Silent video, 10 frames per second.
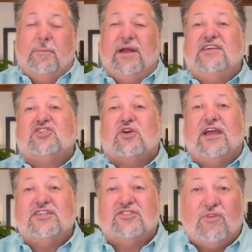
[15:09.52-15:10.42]
but has
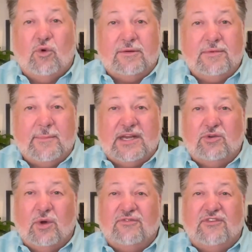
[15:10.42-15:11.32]
transformed him
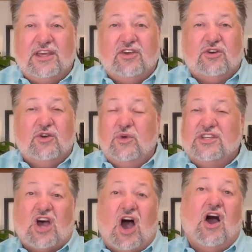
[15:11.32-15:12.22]
into a figure who
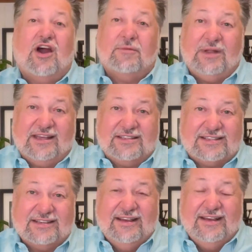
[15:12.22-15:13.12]
is
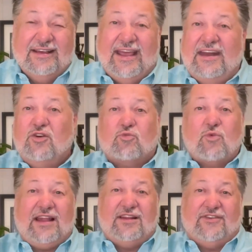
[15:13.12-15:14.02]
harmless and
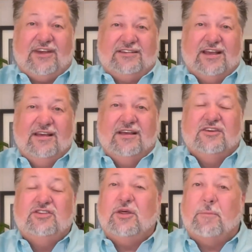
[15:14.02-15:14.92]
irrelevant
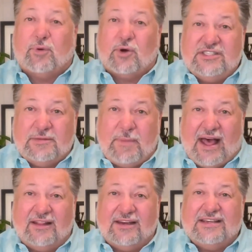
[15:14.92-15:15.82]
to the
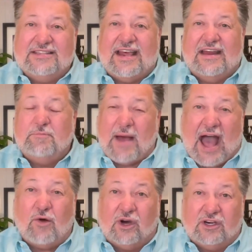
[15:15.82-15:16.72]
principalities and
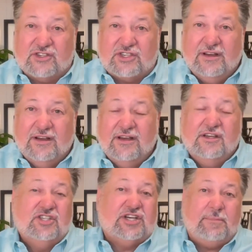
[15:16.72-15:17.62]
powers
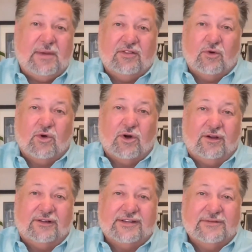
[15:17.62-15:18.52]
shaping the
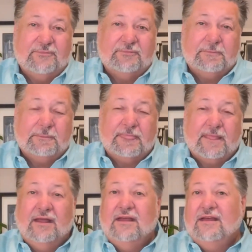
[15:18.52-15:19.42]
world.
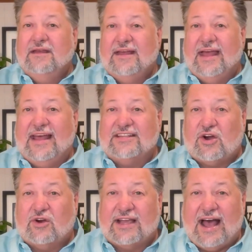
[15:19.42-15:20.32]
As
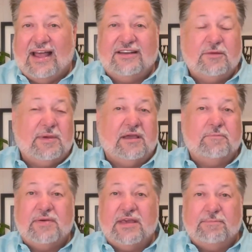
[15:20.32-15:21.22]
our guide to
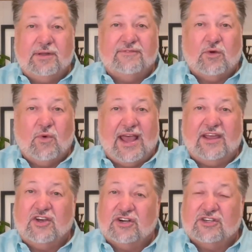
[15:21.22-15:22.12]
being people of the
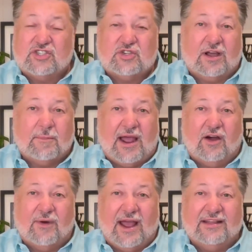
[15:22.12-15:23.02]
way, Kurt
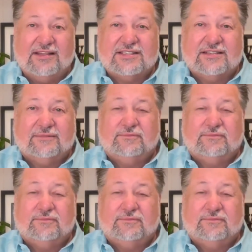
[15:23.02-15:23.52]
Struckmeyer writes,